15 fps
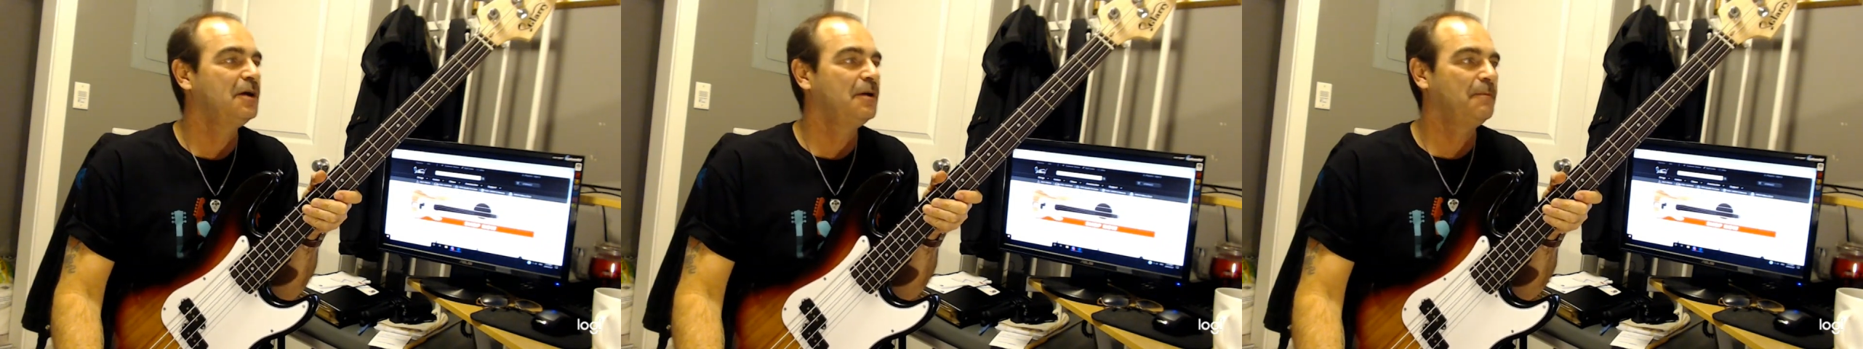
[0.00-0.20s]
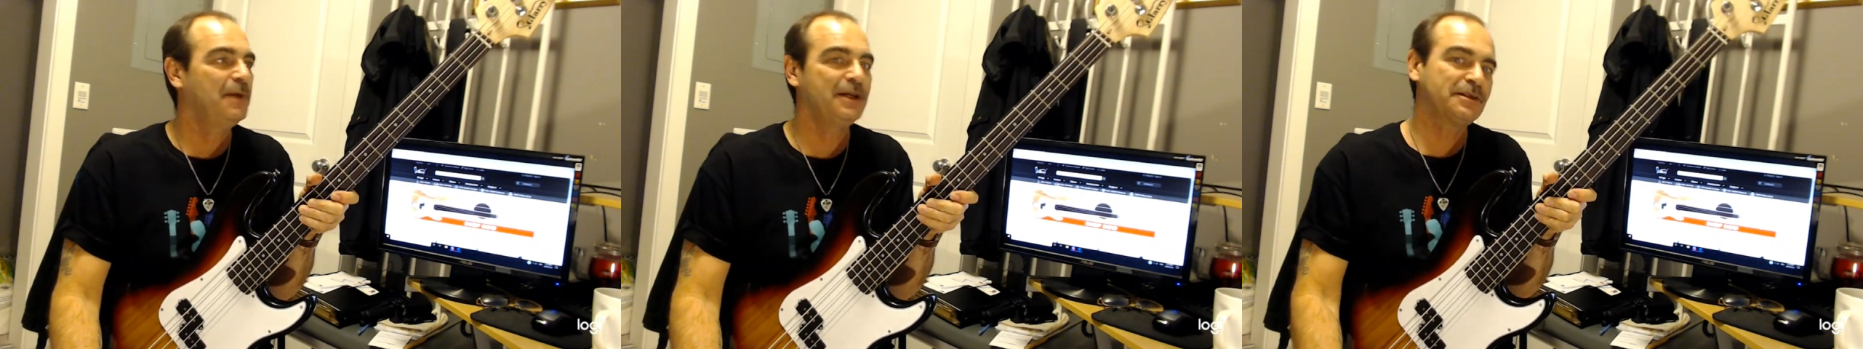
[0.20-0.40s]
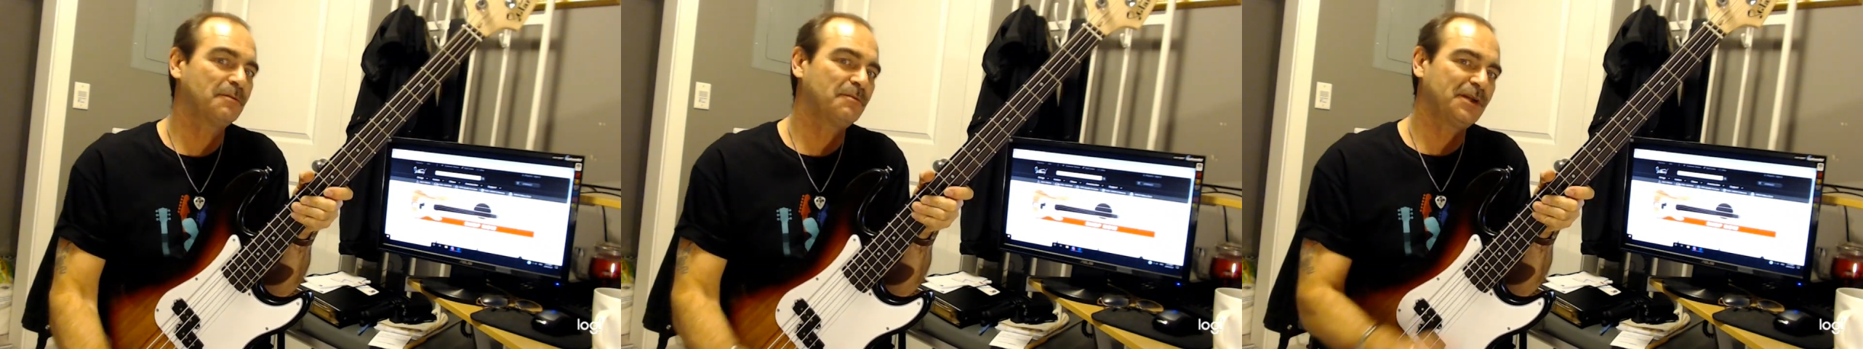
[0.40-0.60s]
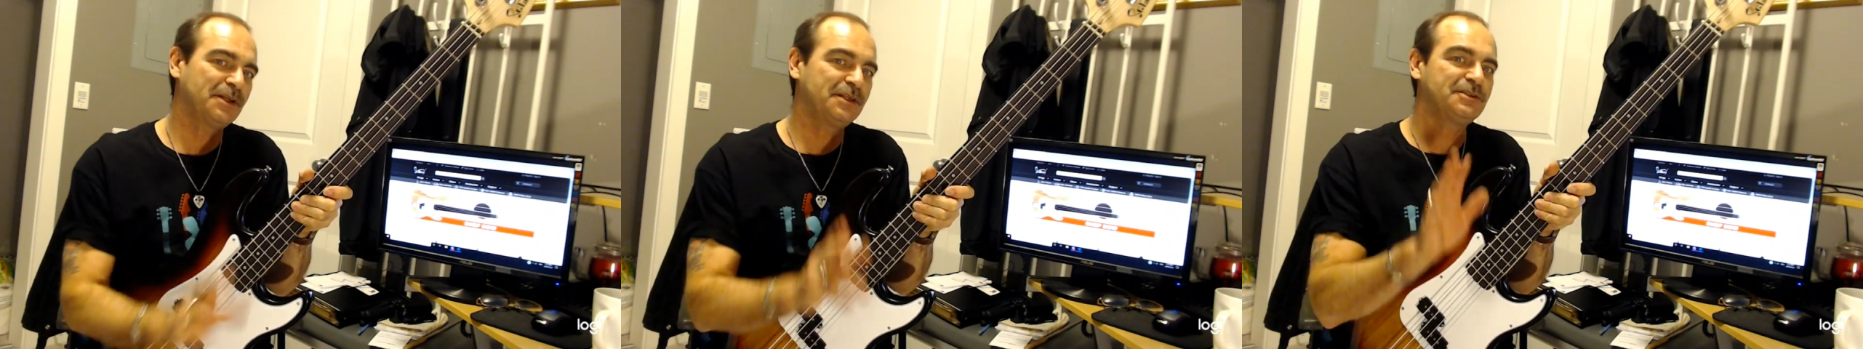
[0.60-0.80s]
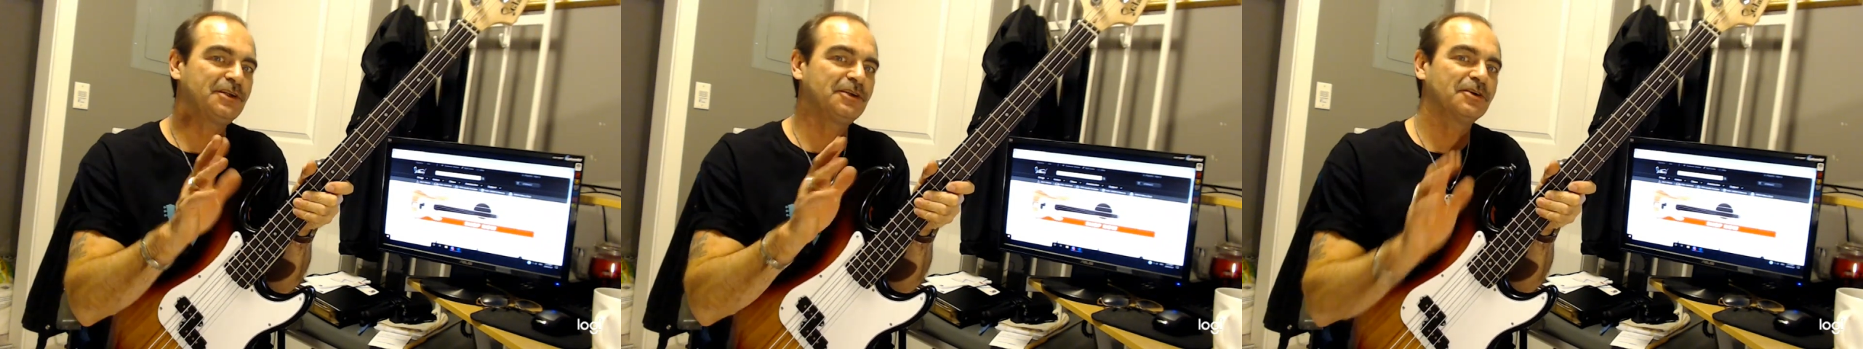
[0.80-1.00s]
Bass a bit
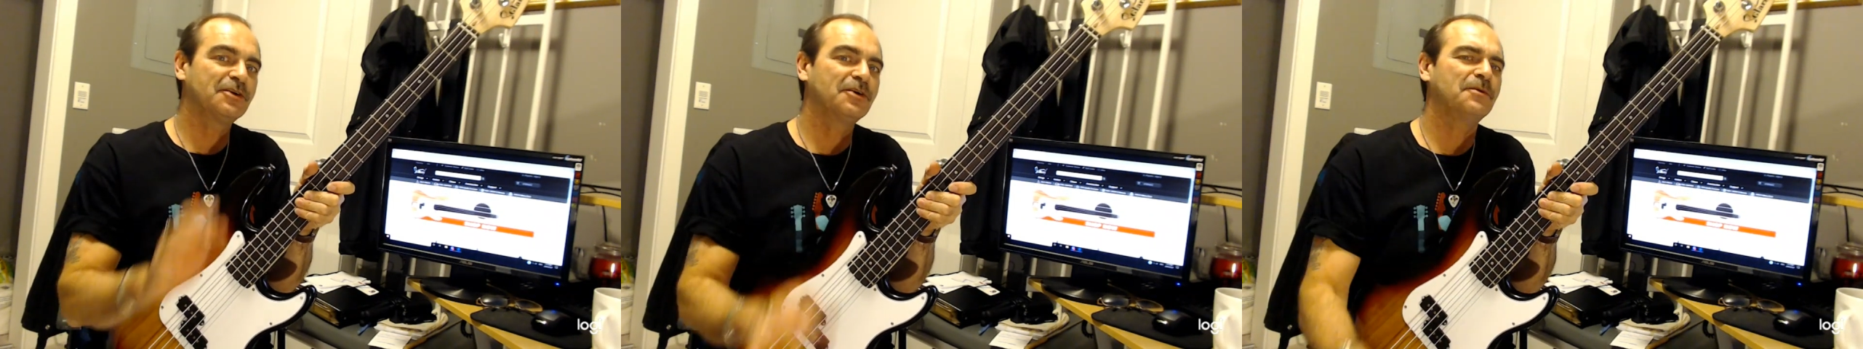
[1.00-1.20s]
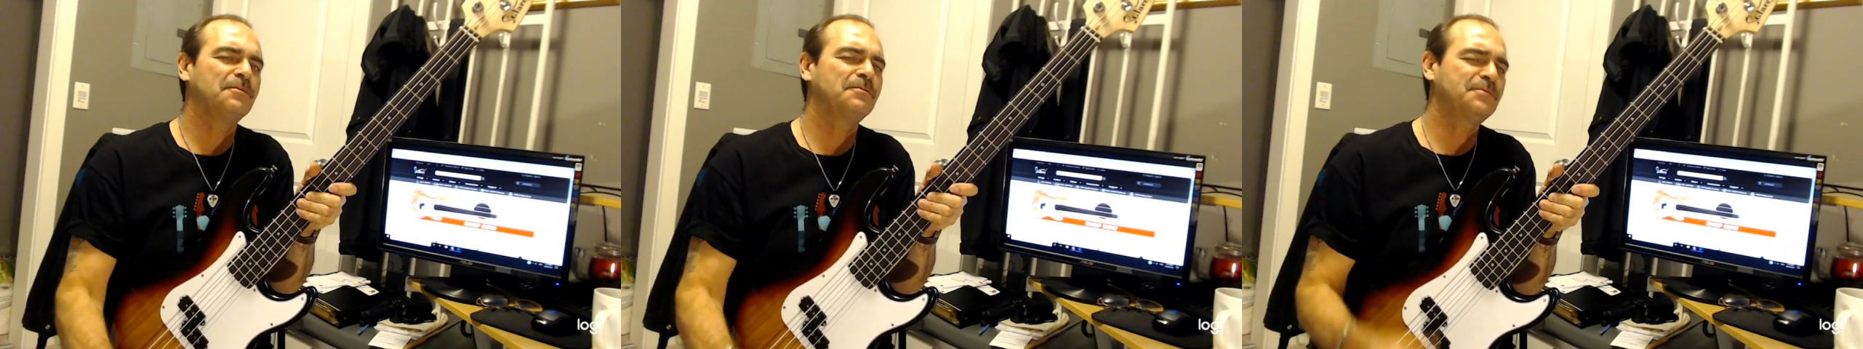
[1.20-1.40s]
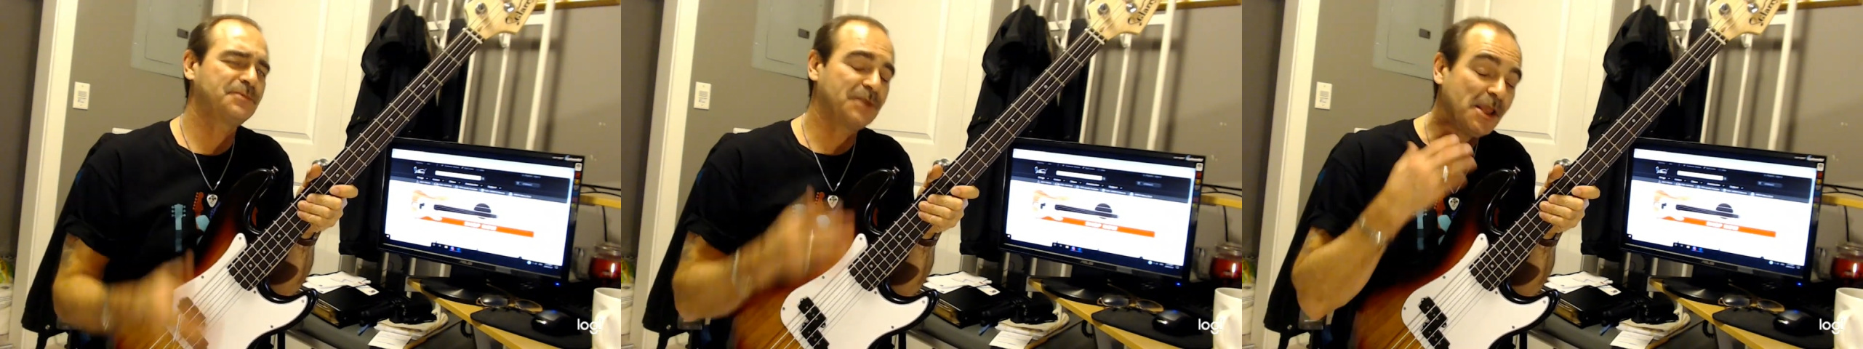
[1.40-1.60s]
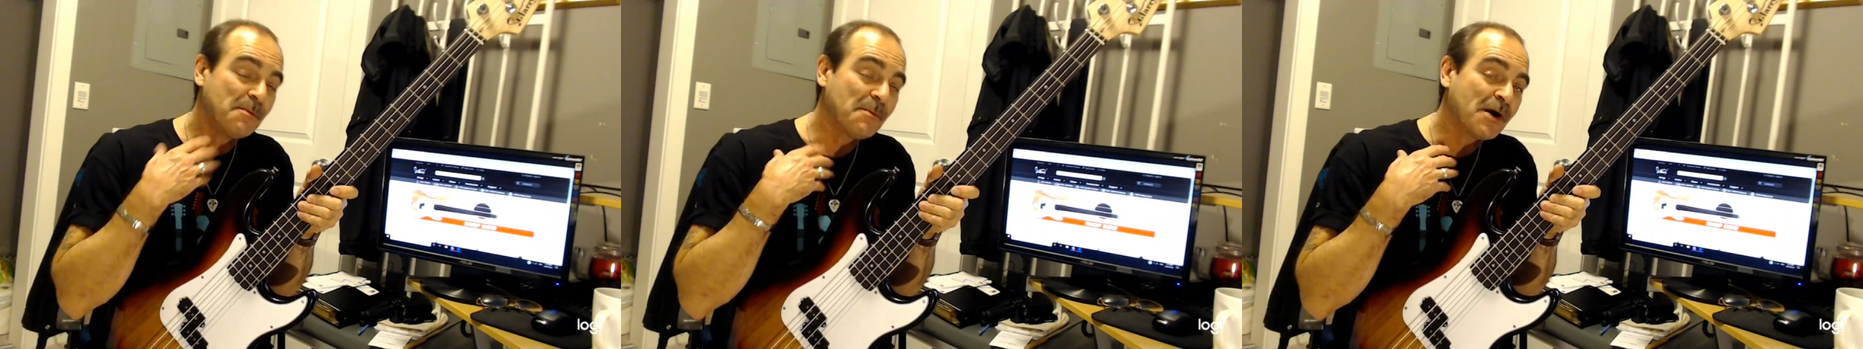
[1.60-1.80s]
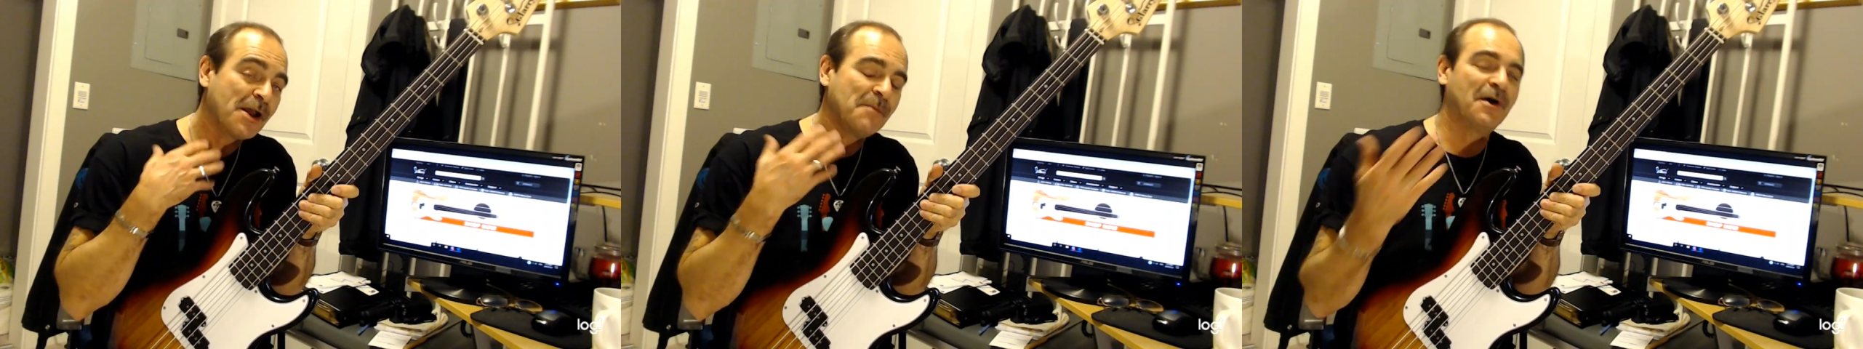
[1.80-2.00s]
easier, in
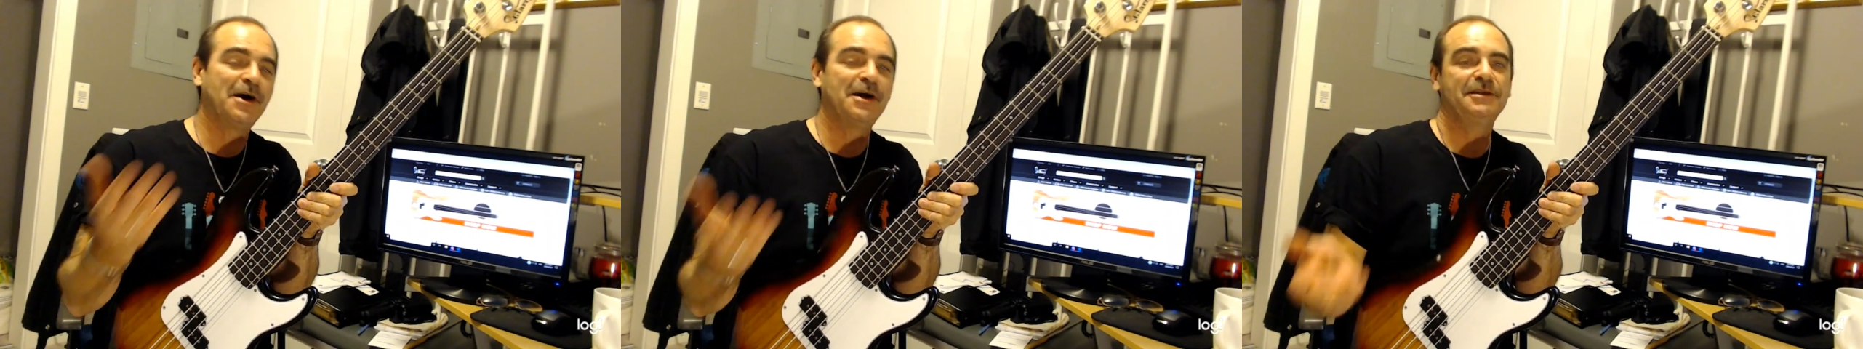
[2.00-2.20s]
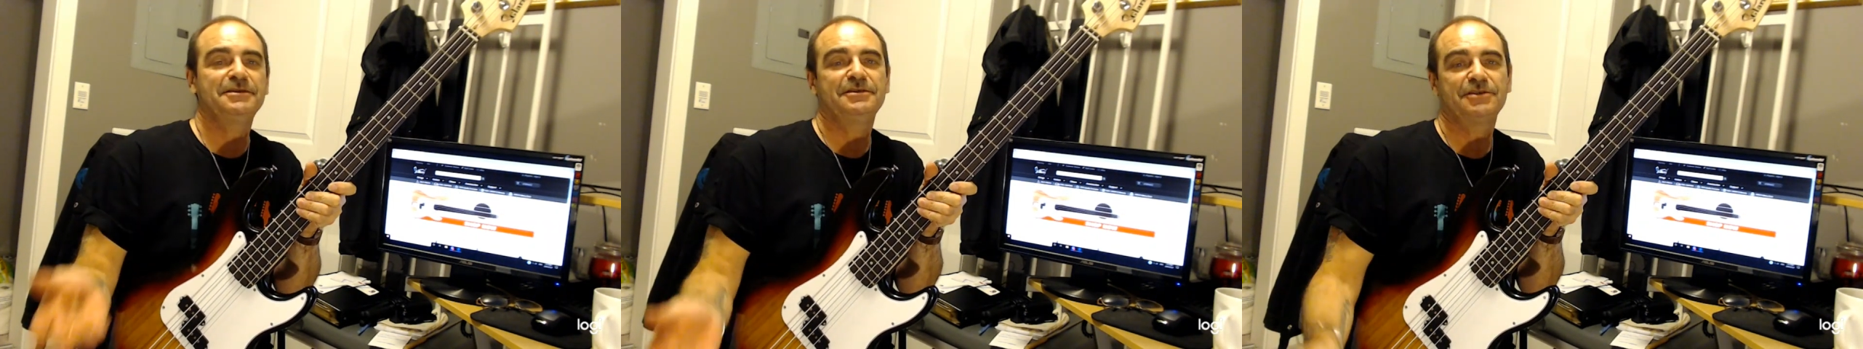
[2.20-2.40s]
my mind,